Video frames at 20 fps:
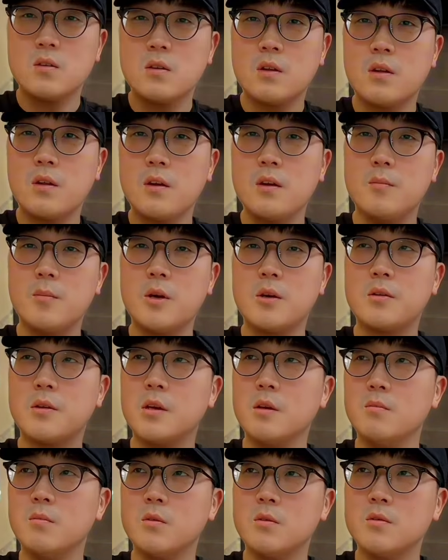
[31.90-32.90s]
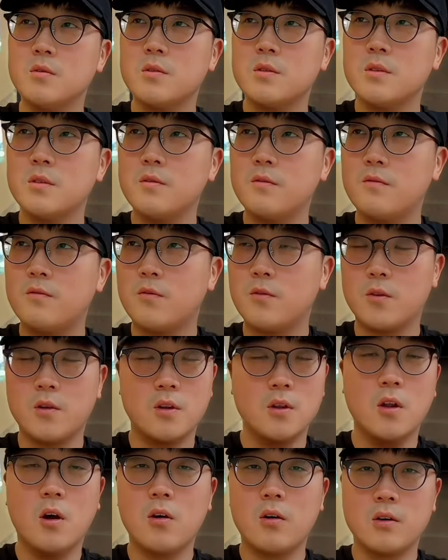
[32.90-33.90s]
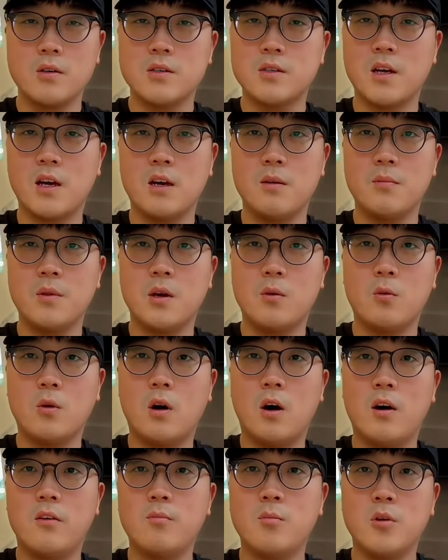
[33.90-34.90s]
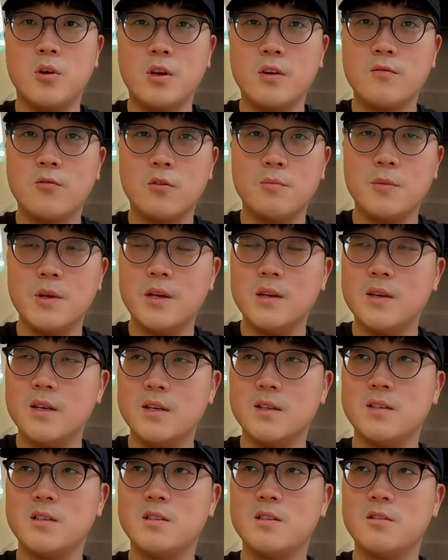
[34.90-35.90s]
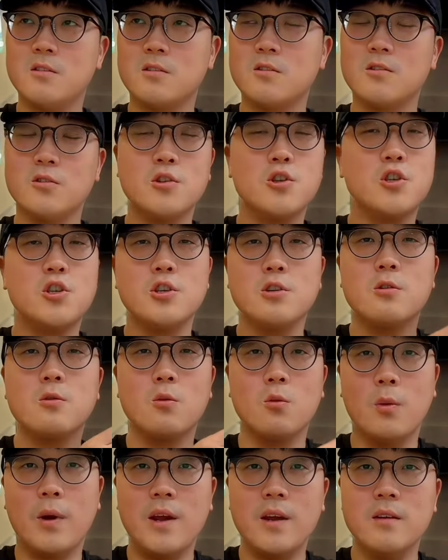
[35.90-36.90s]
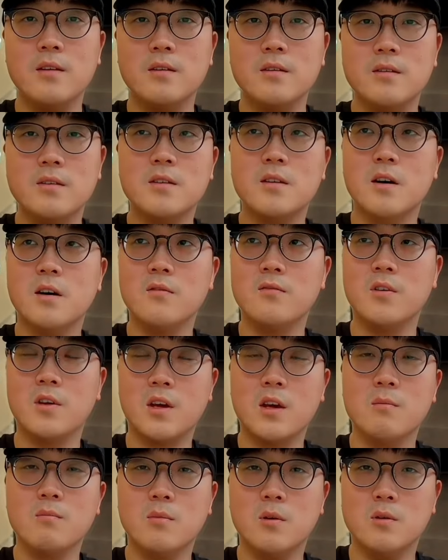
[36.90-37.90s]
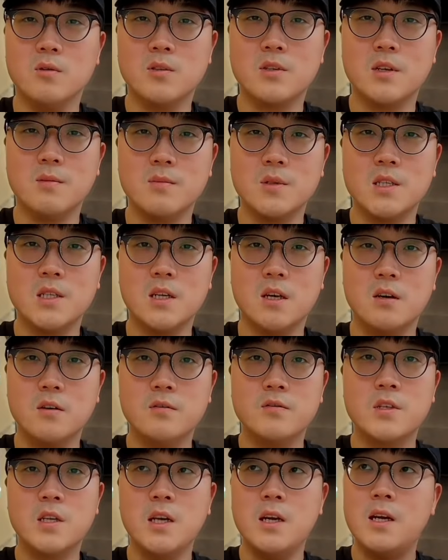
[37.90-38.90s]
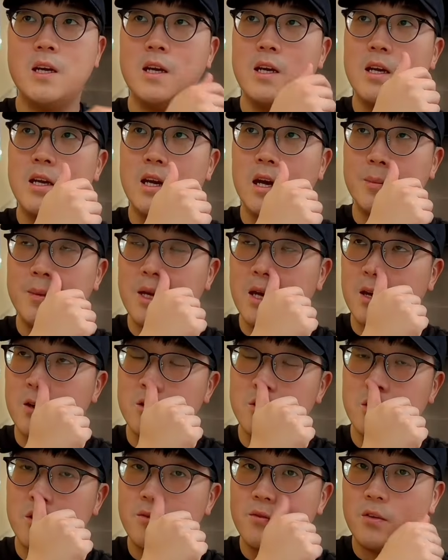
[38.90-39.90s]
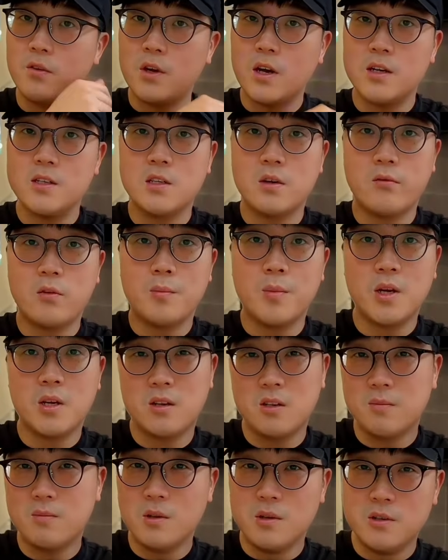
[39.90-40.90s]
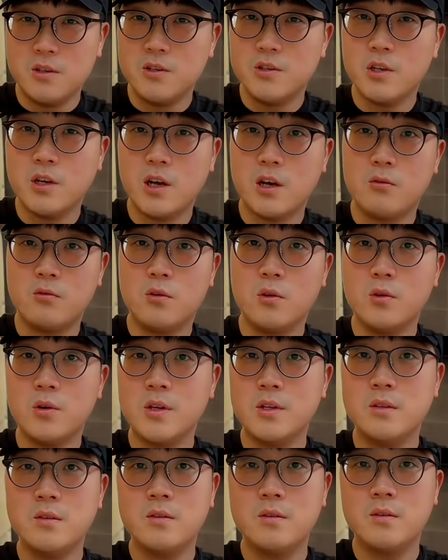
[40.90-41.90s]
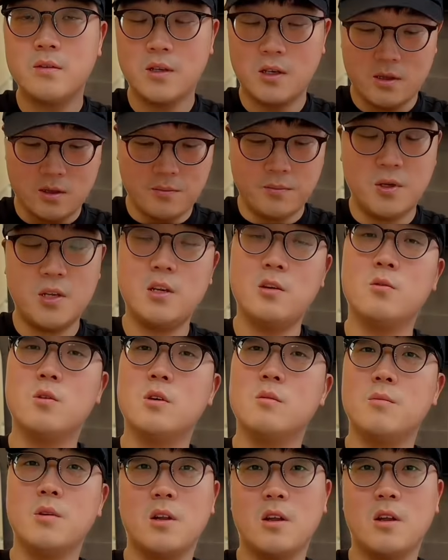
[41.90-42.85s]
the thing about gimbals for the longest time that were off-putting for me is just the sheer weight of the gimbals themselves. I mean, I don't know if you guys ever picked up the DJI Ronin, not the mini one, but